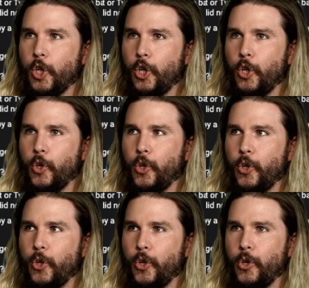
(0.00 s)

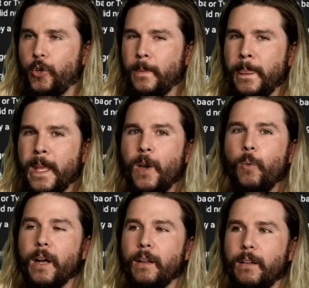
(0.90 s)
Uh,
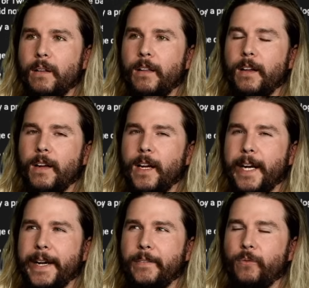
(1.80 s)
well,
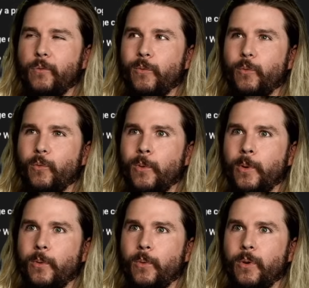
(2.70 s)

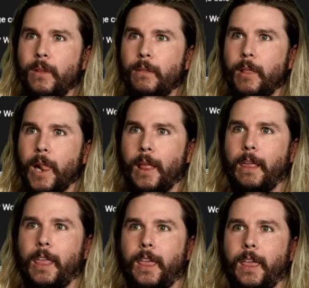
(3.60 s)

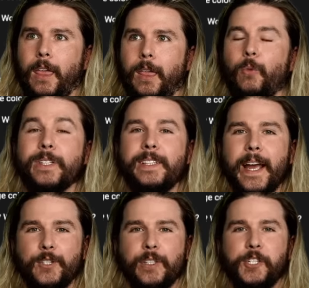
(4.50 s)
what's
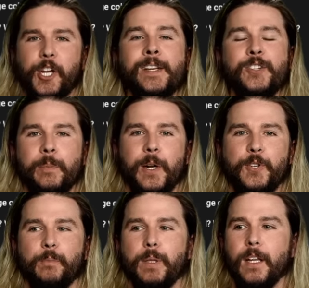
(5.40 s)
actually changing about
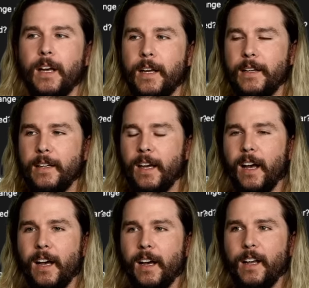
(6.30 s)
your blood,
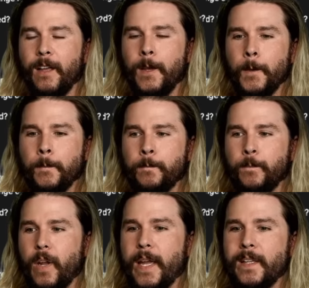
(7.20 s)
uh,
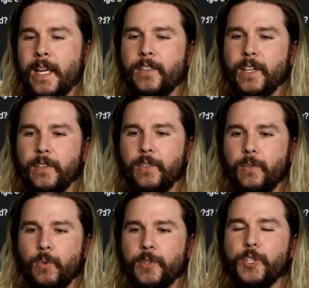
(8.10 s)
and and the
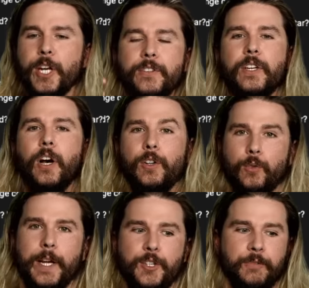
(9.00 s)
what what changes the
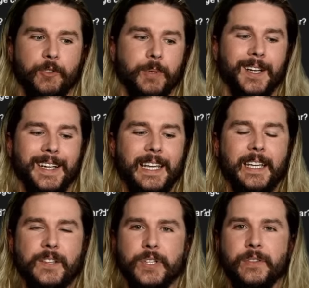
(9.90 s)
coloration of your blood
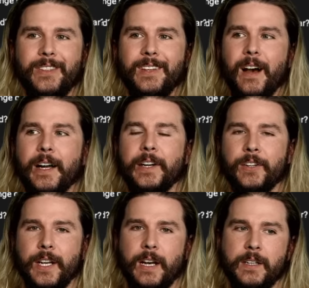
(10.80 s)
isn't the iron
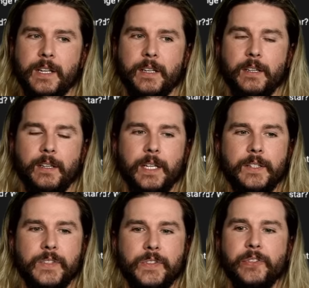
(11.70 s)
content.
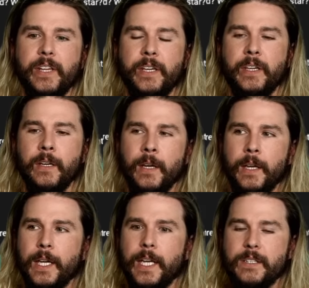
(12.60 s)
It's the
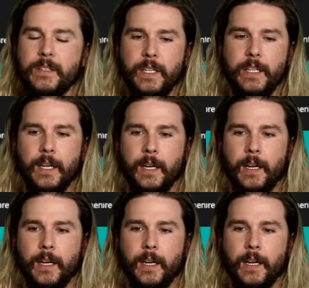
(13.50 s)
it's the uh,